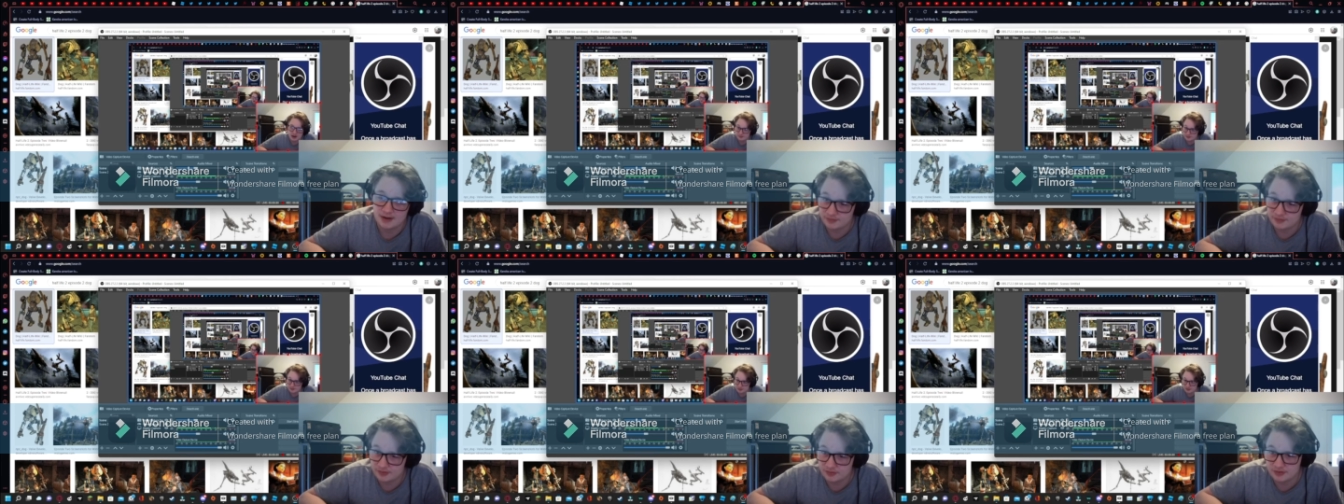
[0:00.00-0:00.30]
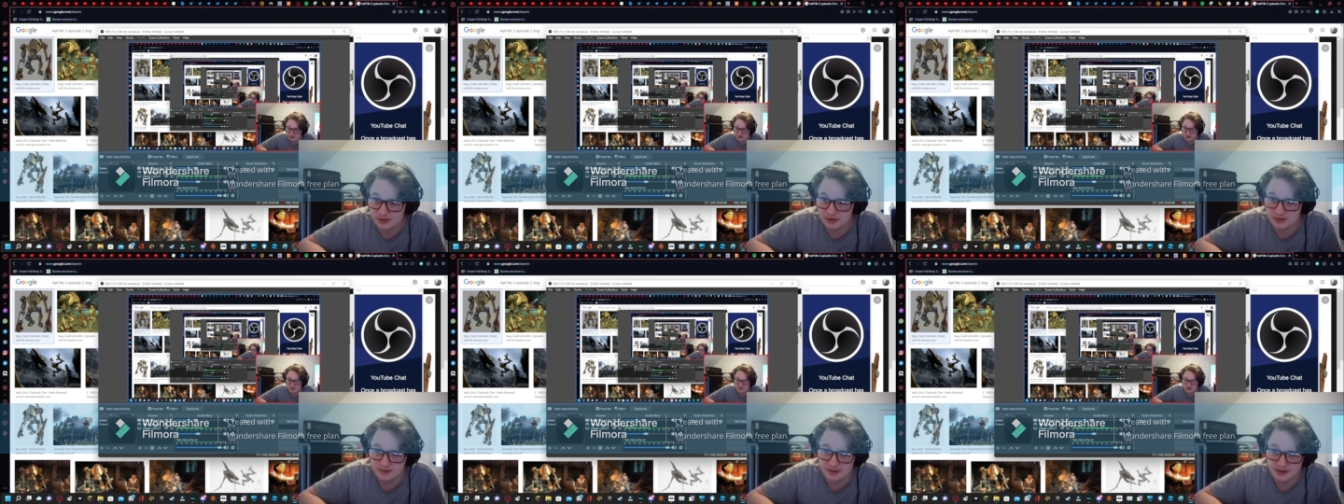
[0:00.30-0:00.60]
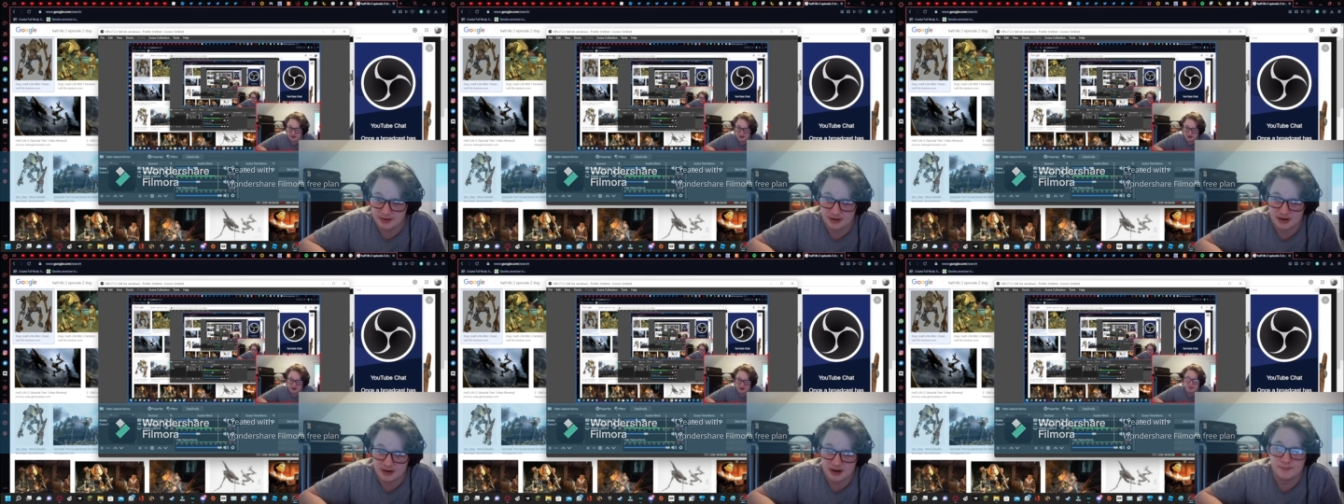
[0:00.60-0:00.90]
as you can
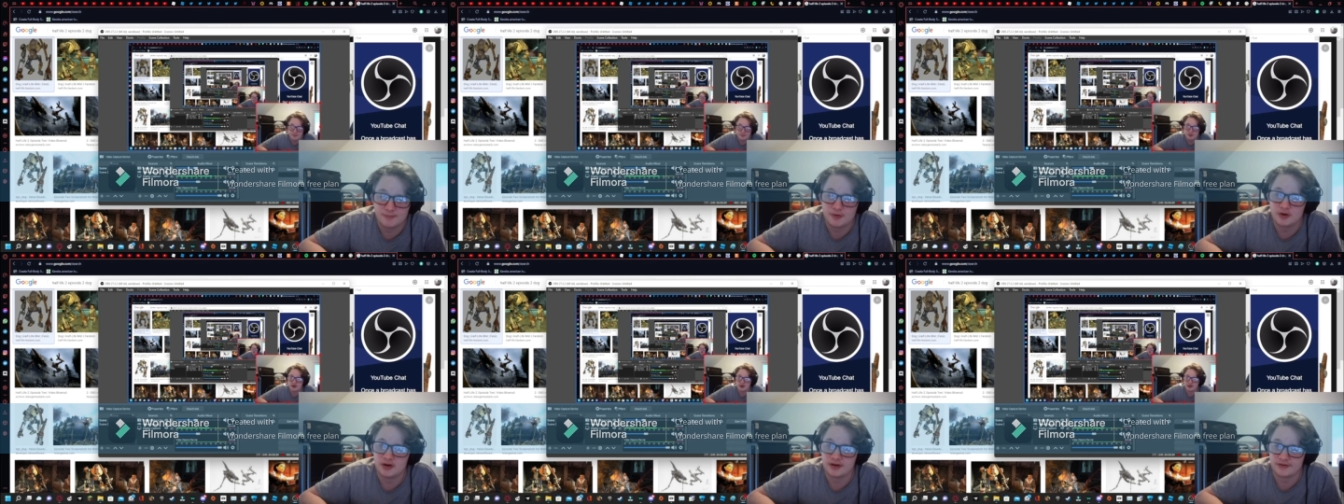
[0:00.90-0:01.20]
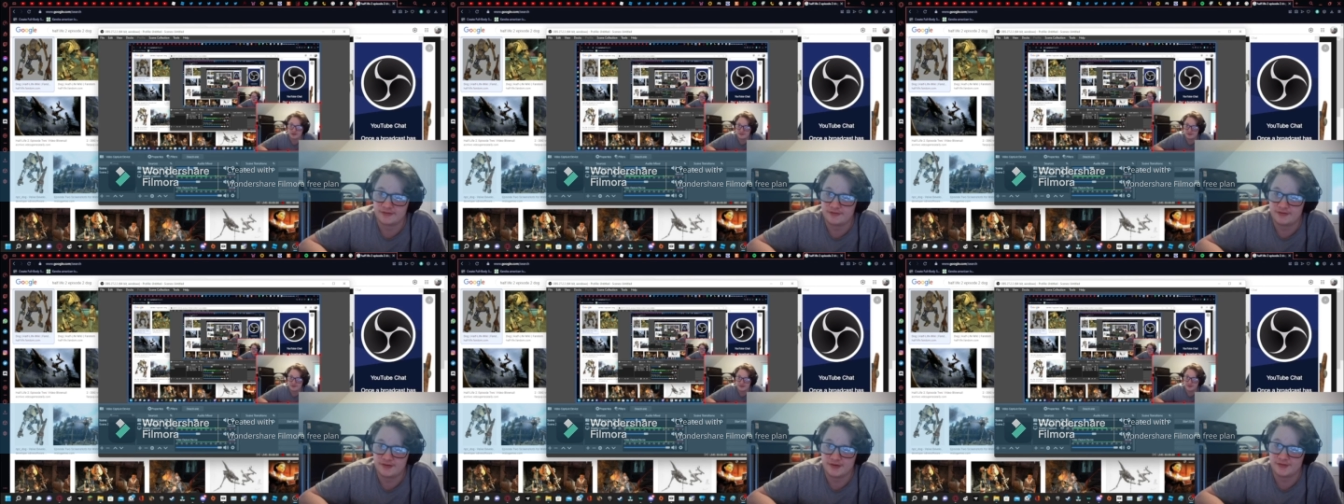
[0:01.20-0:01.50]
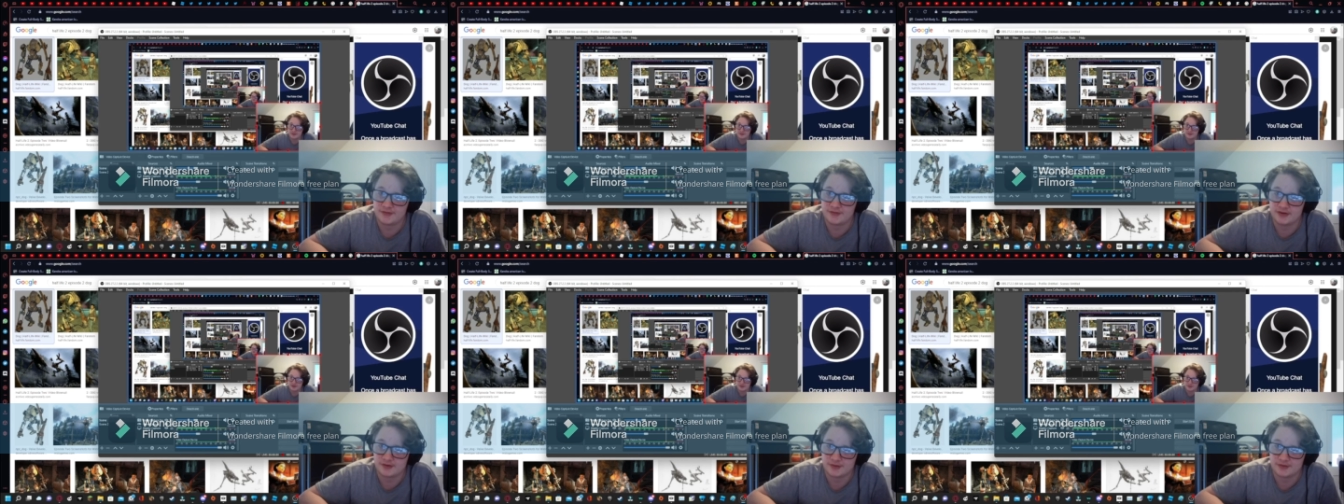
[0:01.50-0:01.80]
tell, I'm only
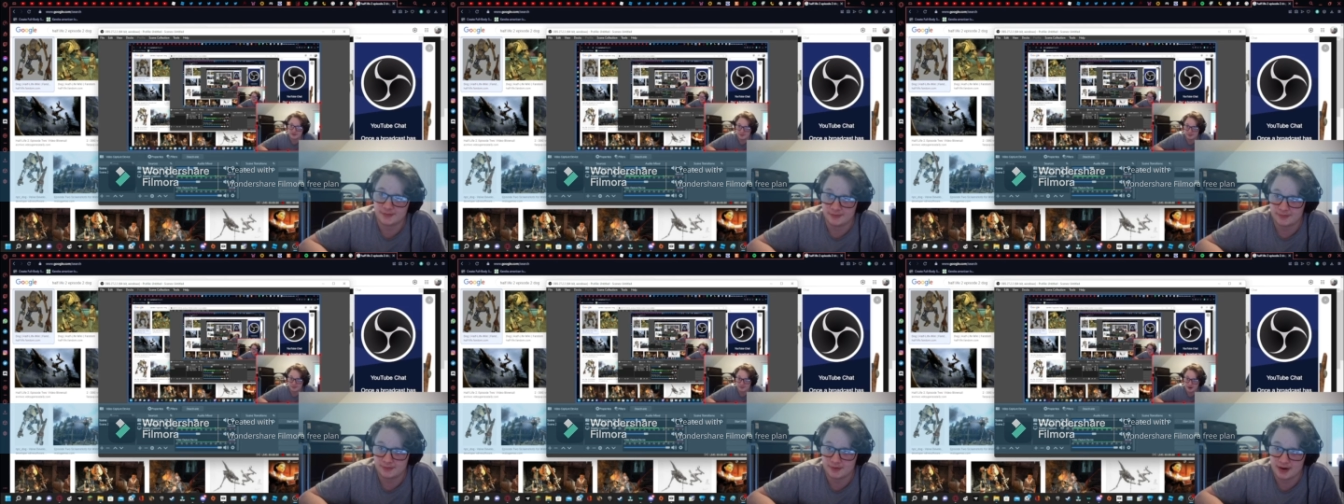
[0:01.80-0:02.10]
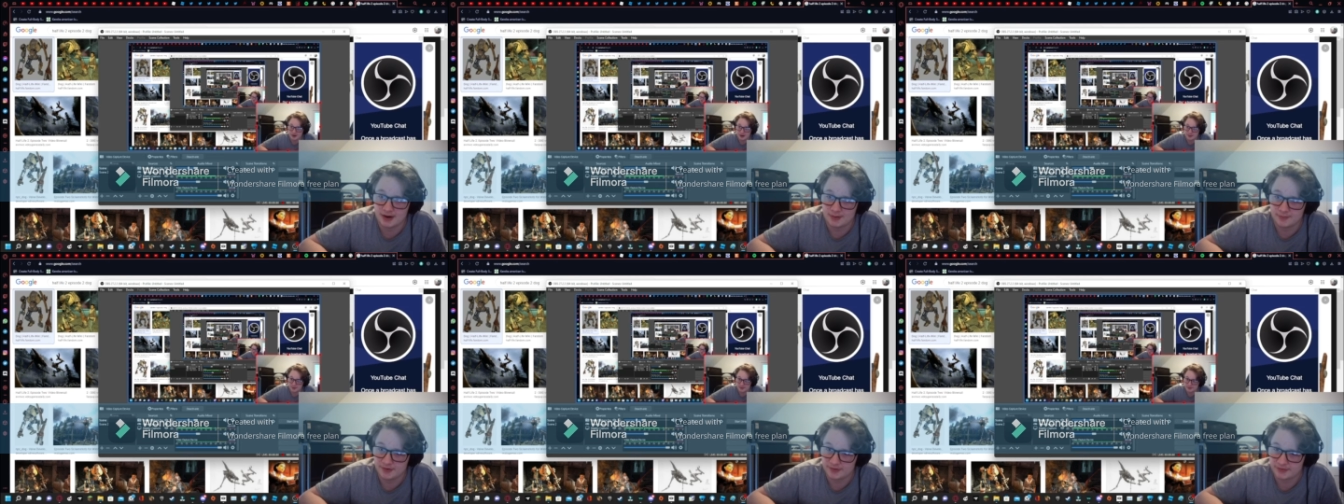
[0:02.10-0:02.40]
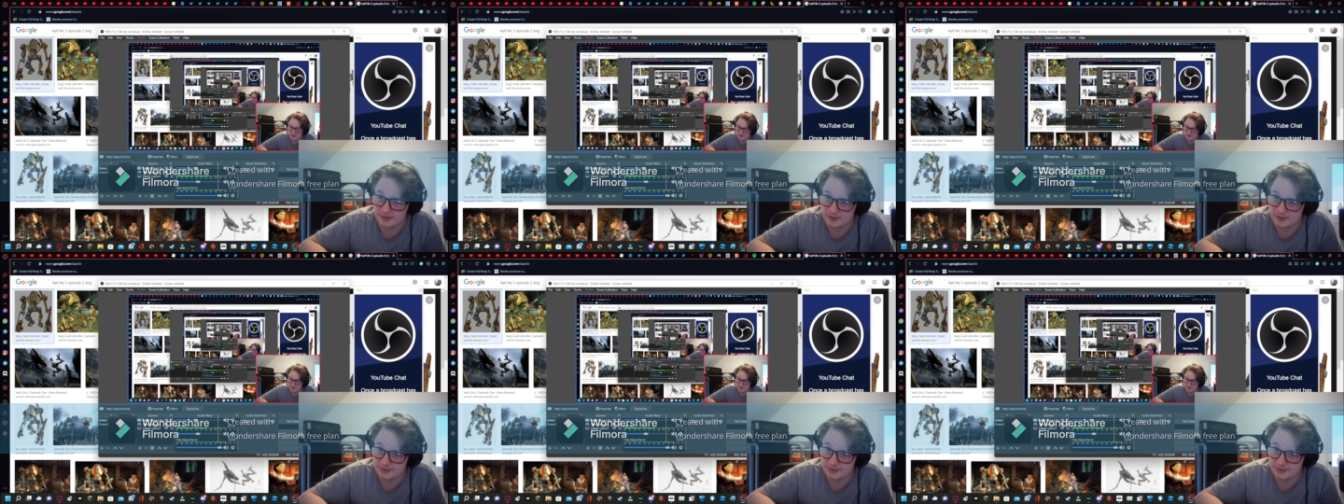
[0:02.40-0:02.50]
50 subscribers,